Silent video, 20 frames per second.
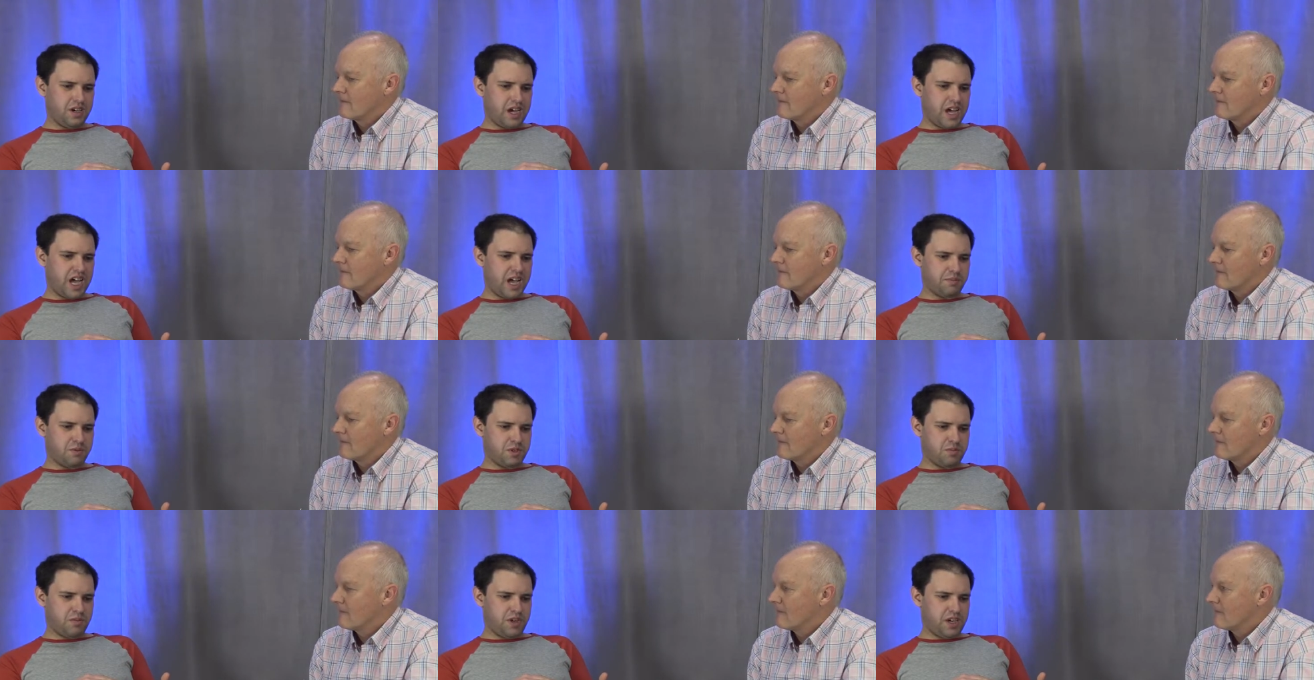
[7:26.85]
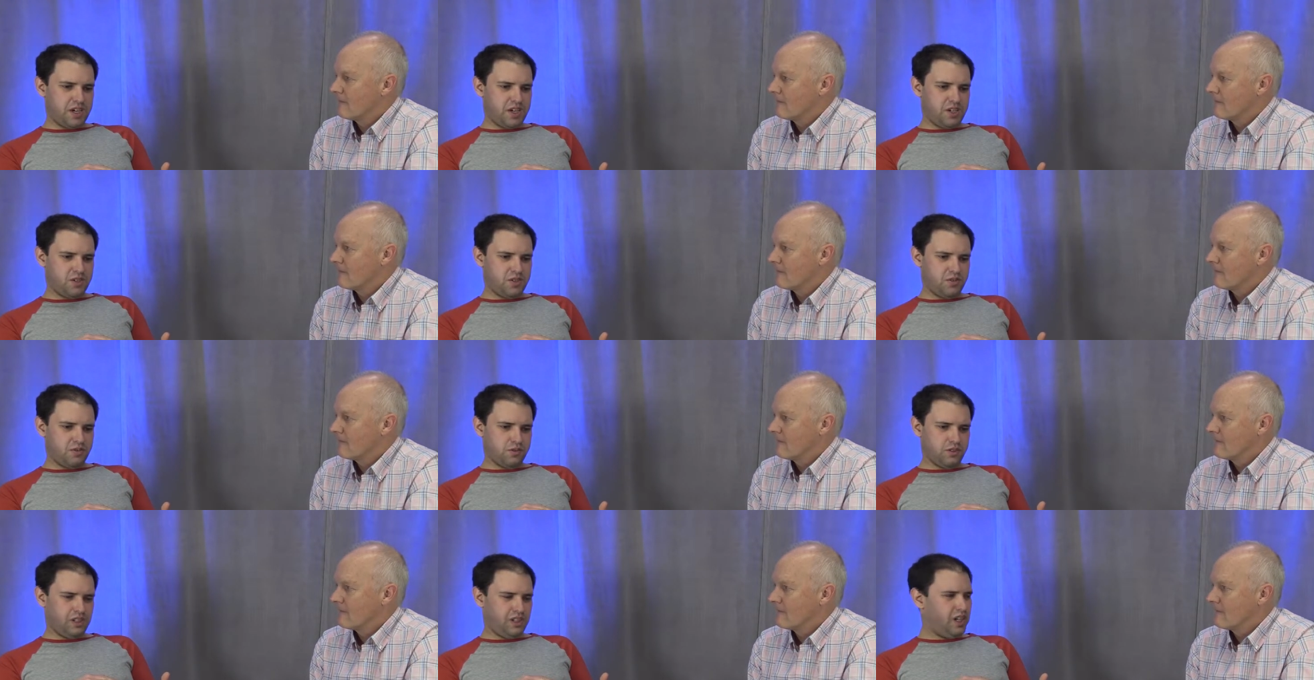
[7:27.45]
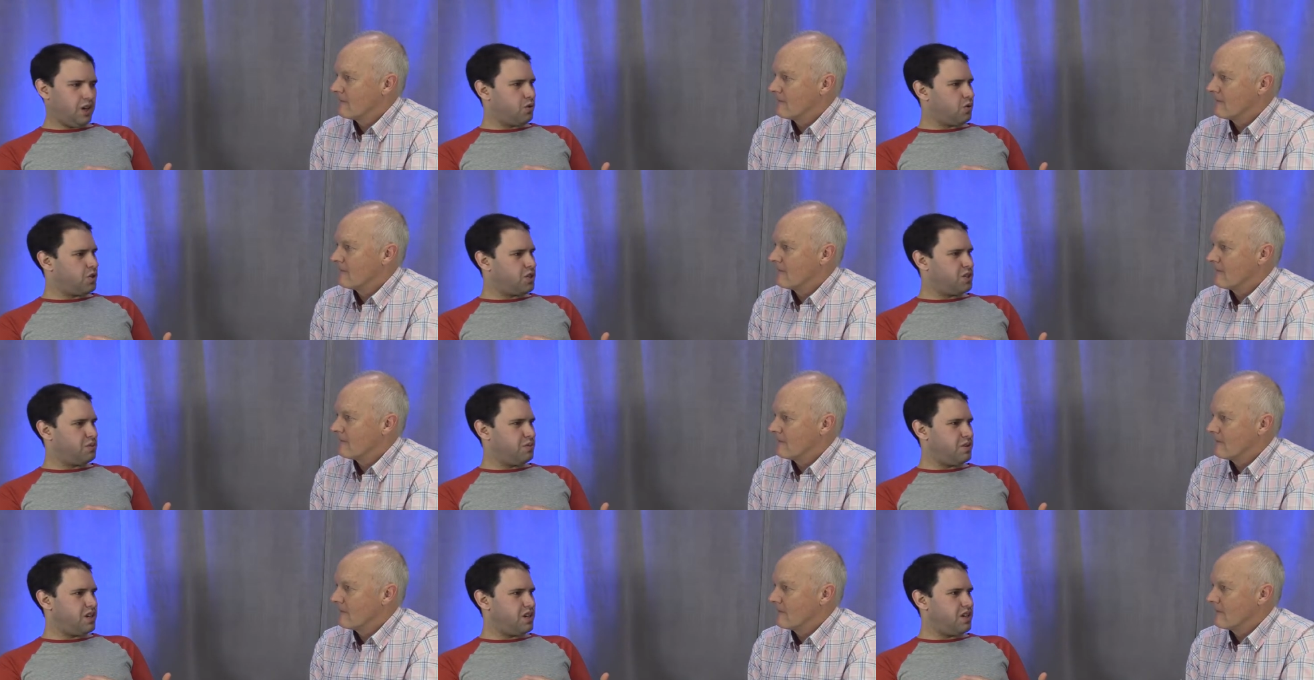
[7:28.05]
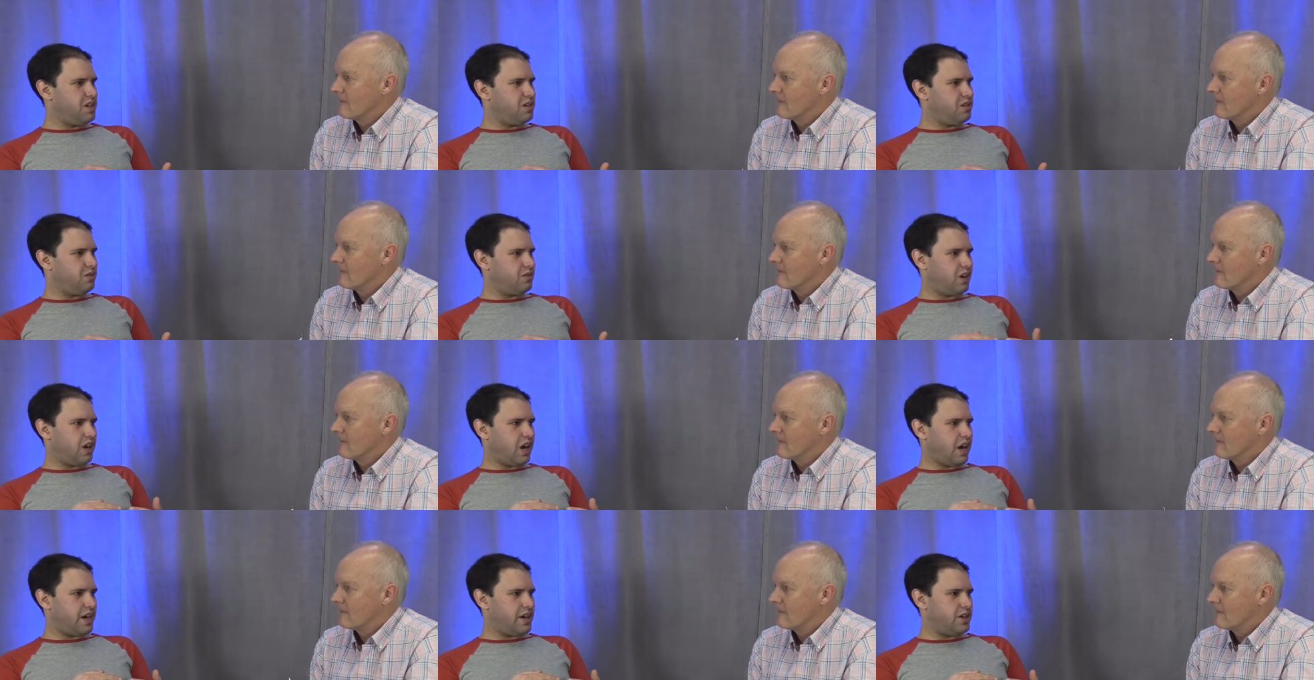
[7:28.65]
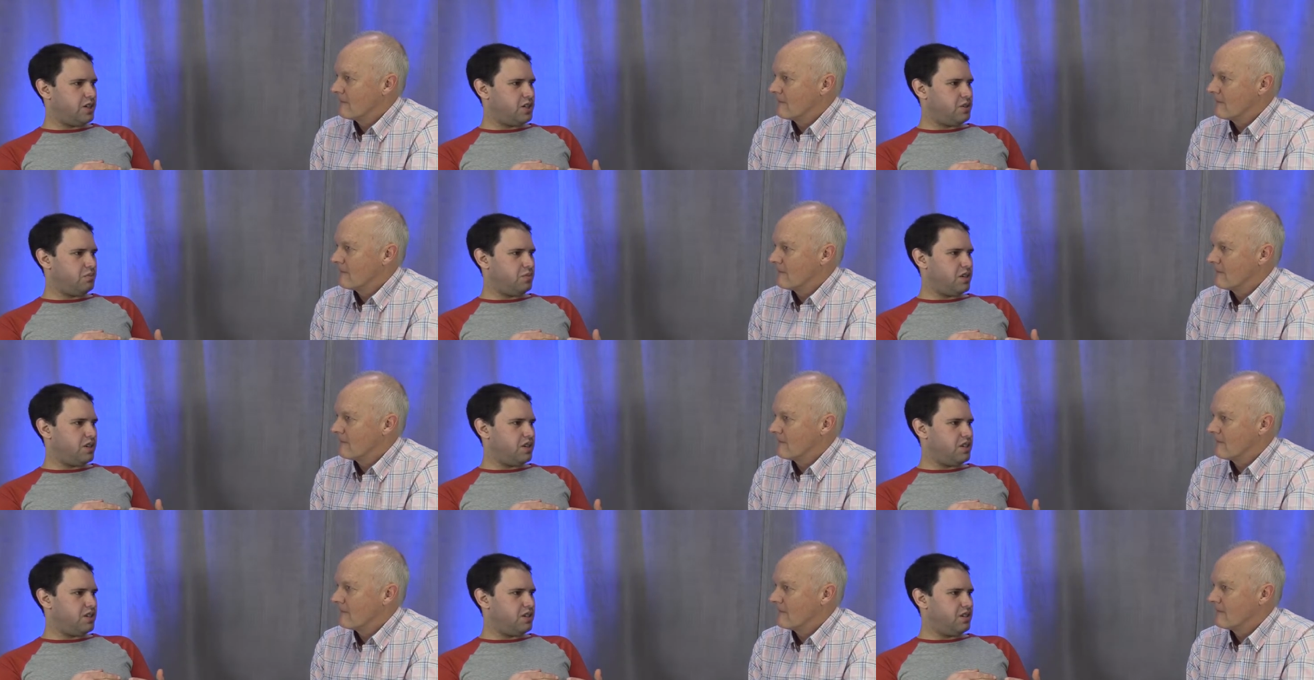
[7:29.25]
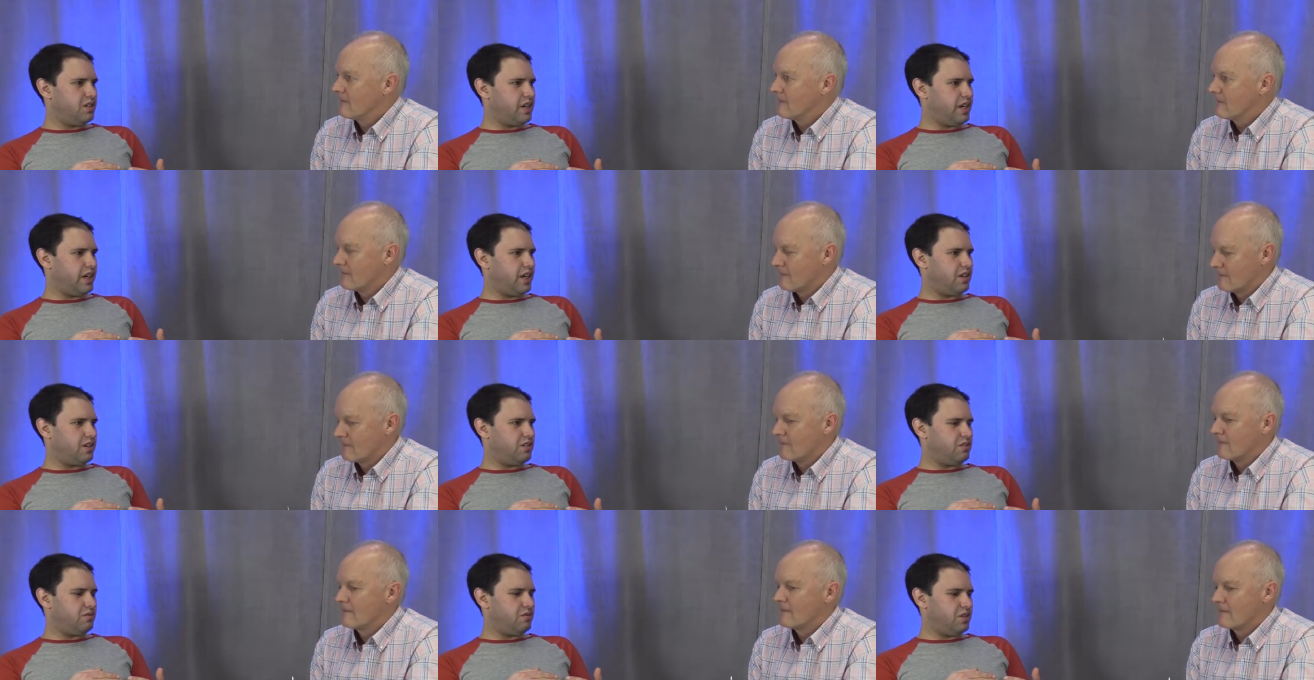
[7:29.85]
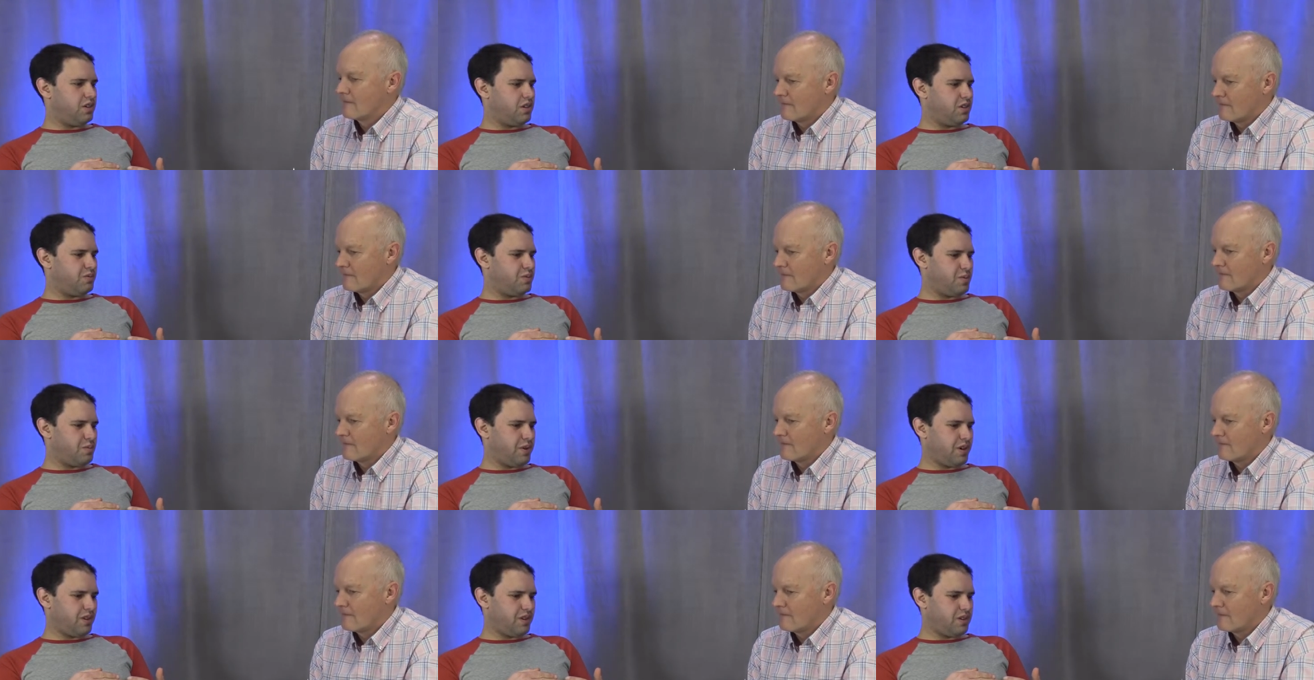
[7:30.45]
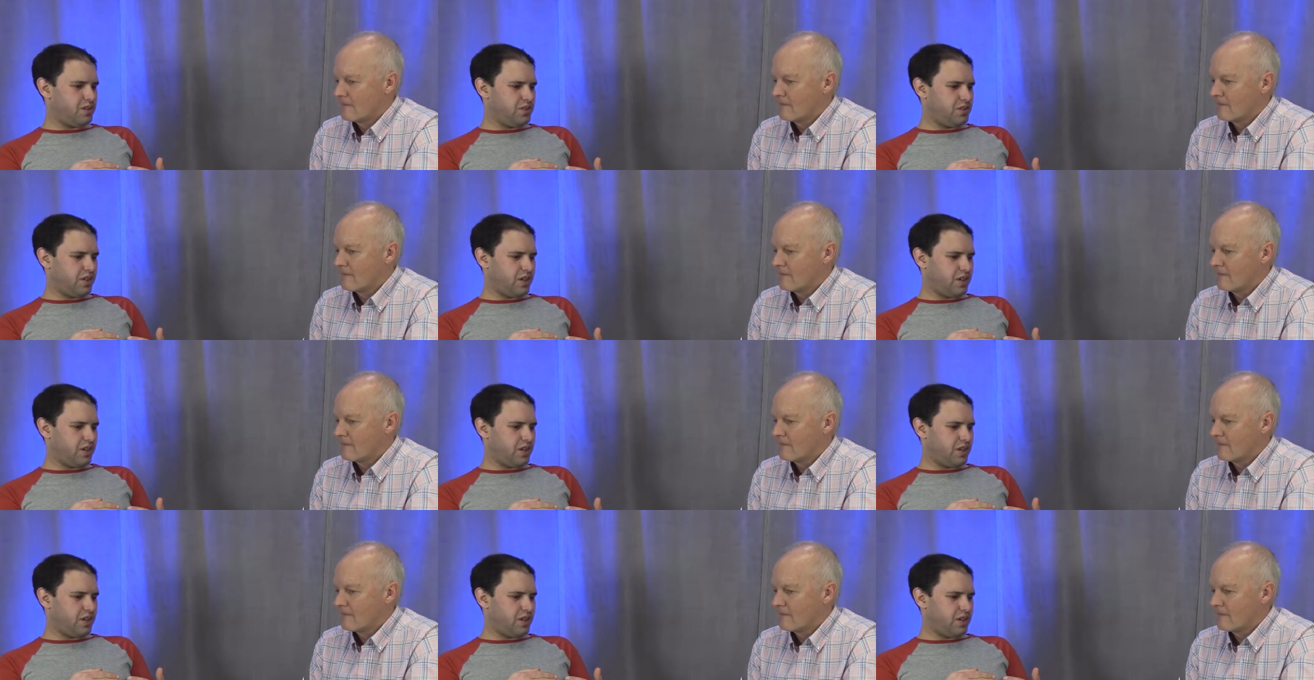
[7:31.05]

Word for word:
Speaker 1: optimized for a lower speed or a higher speed. And propellers